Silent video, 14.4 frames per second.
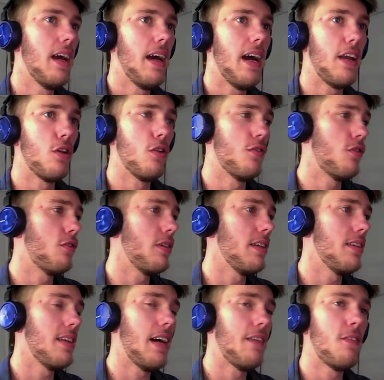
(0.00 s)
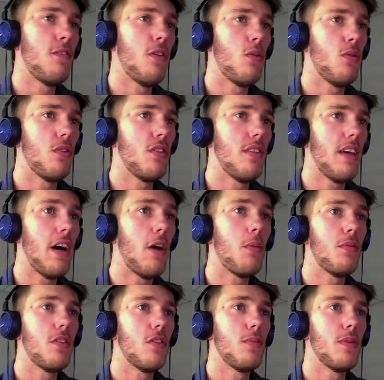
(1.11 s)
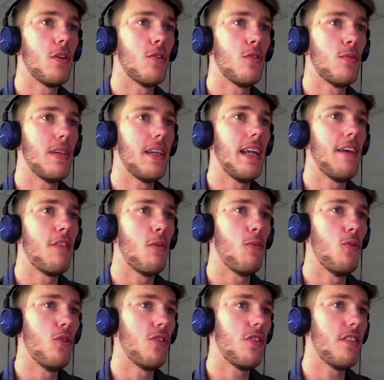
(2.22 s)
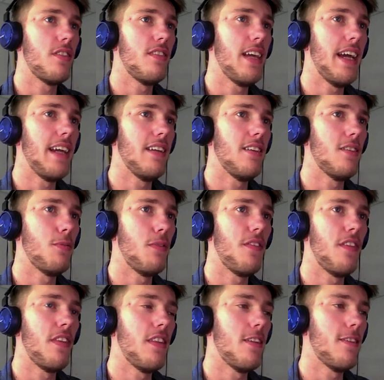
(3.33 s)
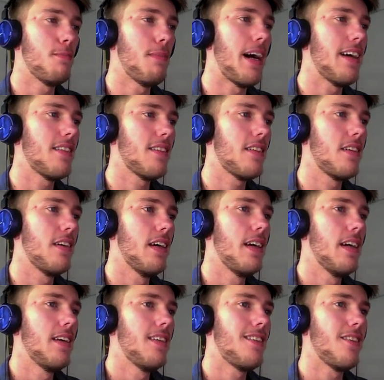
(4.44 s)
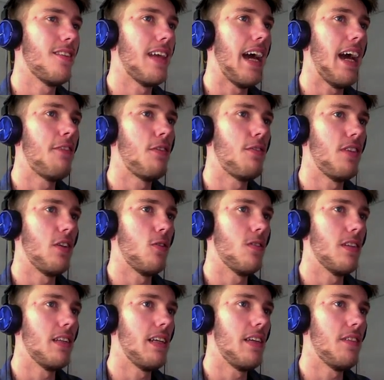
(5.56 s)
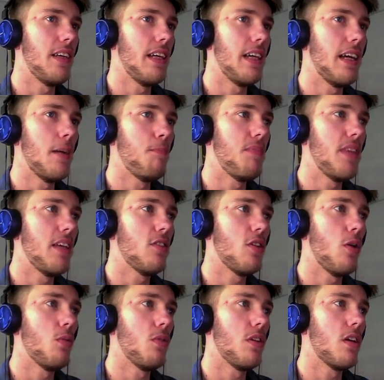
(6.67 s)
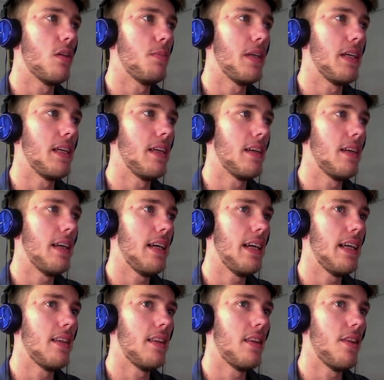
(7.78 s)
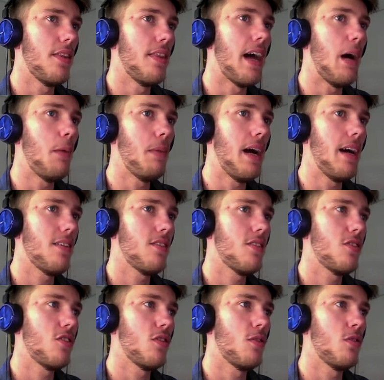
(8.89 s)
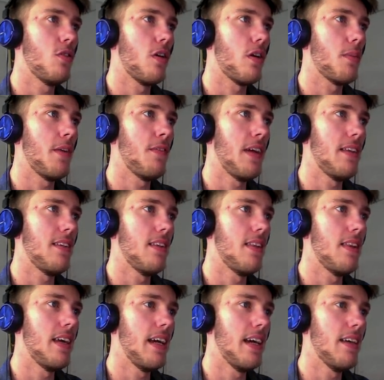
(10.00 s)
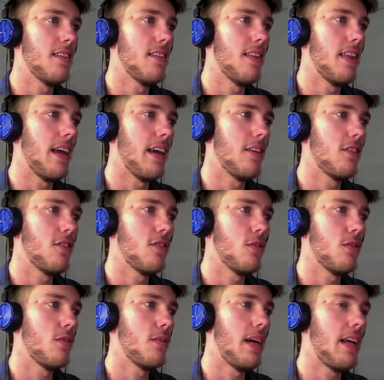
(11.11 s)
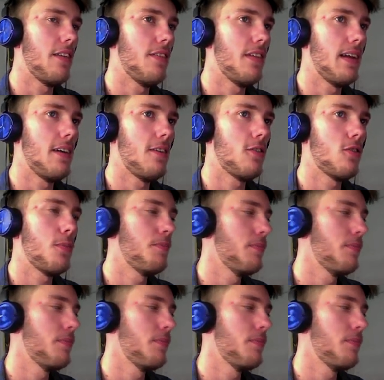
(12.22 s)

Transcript: And another reason having folders helps is because we can have the wood contained within this mask, so that everything underneath here is only going to be in that mask. So it's not going to be affecting this, or anything else.